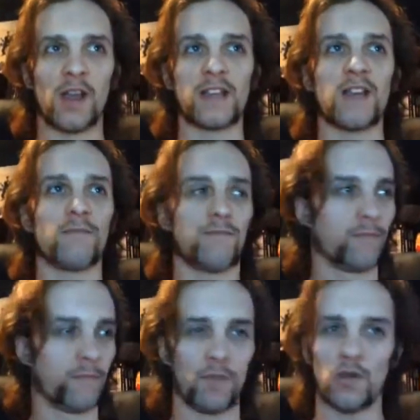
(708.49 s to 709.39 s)
So,
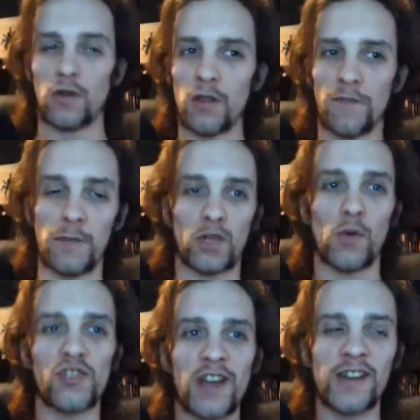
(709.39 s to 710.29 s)
from the
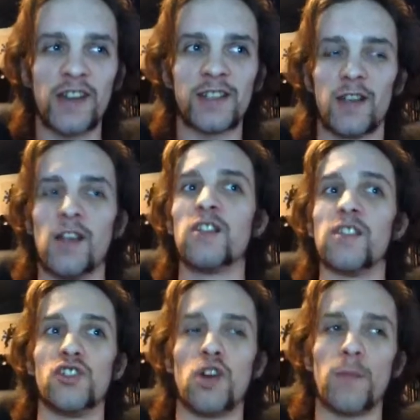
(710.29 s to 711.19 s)
Schwarzeneggerness
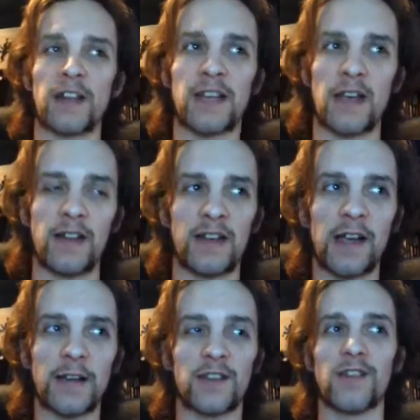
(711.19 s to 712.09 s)
to the John McTiernan
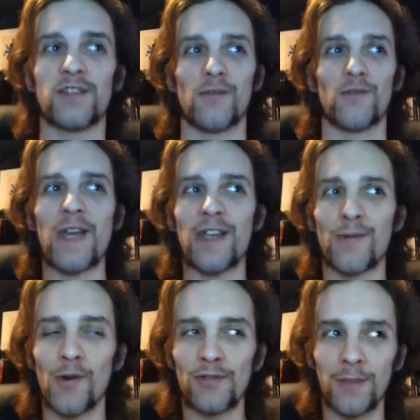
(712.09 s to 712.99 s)
direction, there's some great
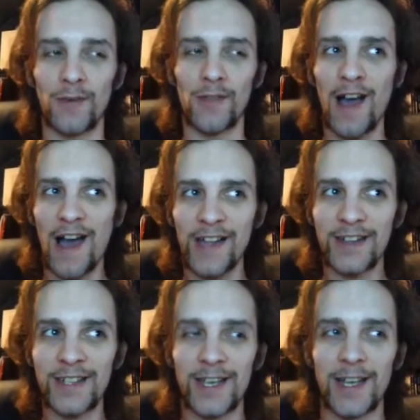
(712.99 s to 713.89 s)
quotable
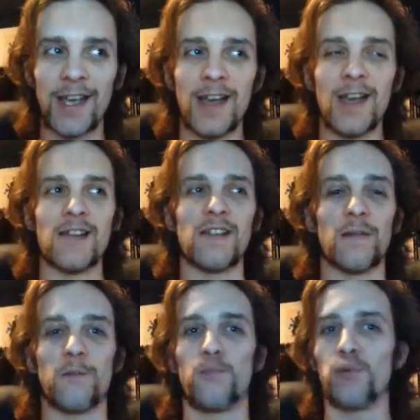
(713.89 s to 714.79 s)
lines,
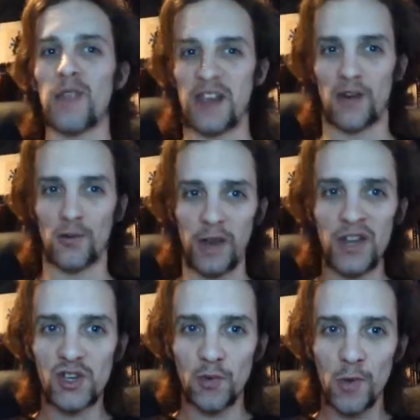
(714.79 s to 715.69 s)
brilliant
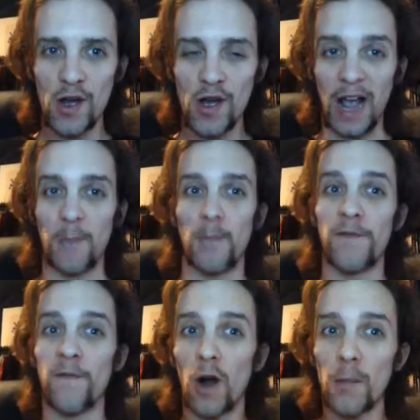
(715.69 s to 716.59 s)
creature work and
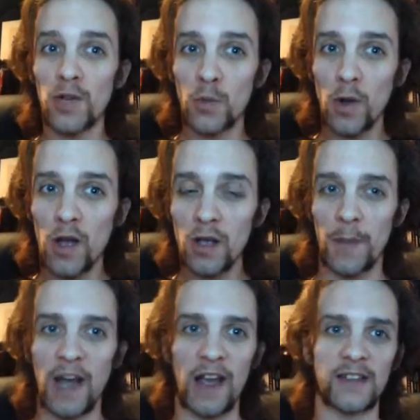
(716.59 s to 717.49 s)
performance
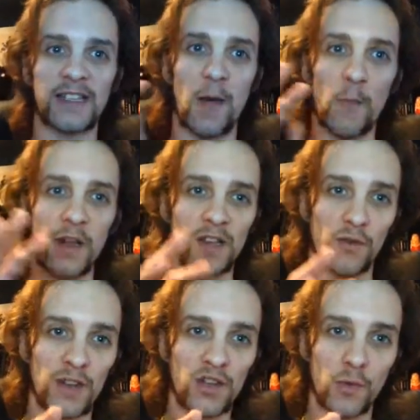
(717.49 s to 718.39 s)
work by Stan Winston
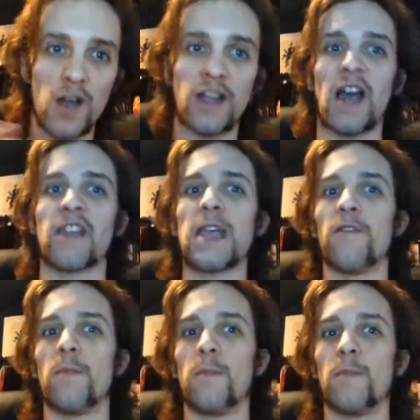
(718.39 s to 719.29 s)
creature work and
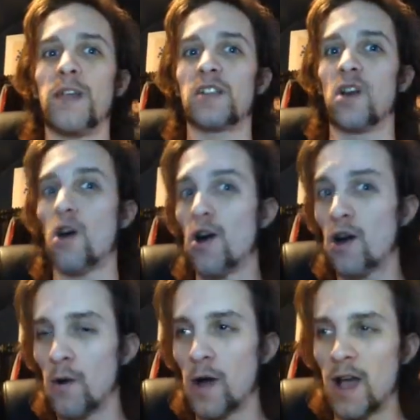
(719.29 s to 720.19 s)
Kevin Peter
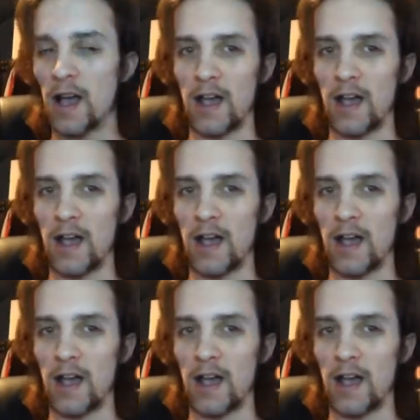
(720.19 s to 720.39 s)
Hall